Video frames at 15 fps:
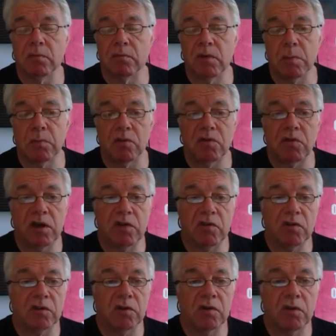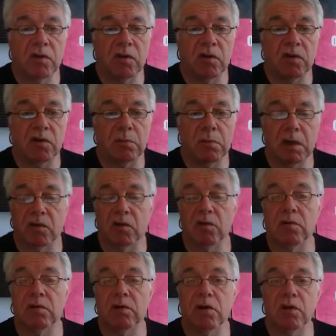demonstration makes a
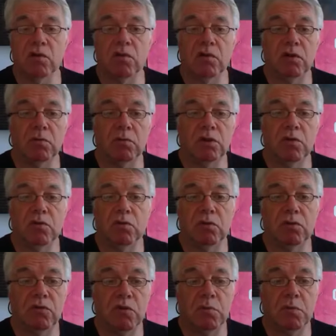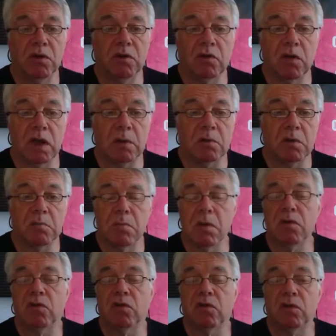usual dubious claim that
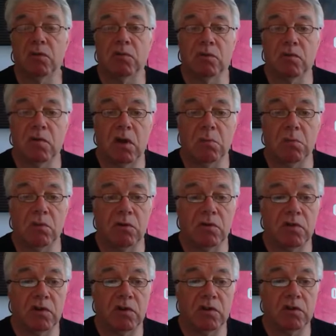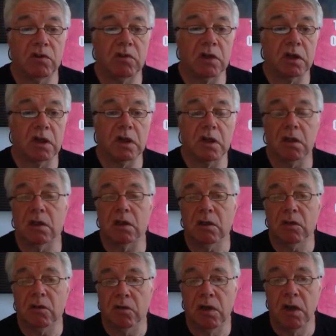motorcycles are far more efficient than
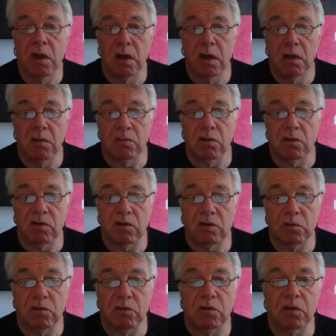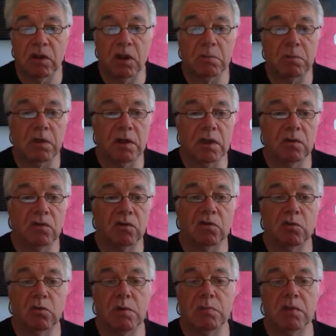cars, which, as we should know by now, is a
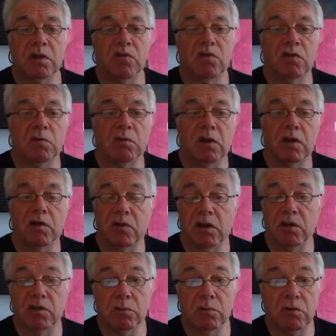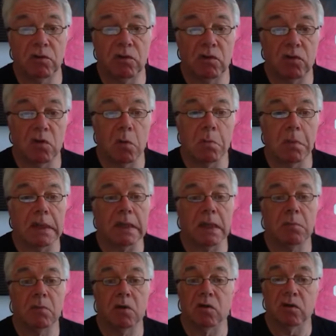sweeping generalization we should stop
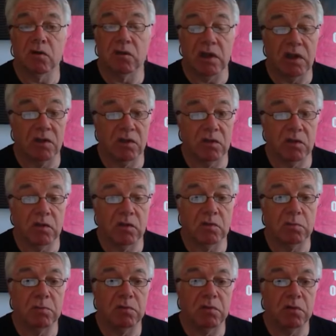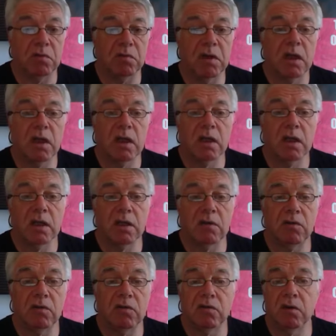making because it's easy to disprove. There is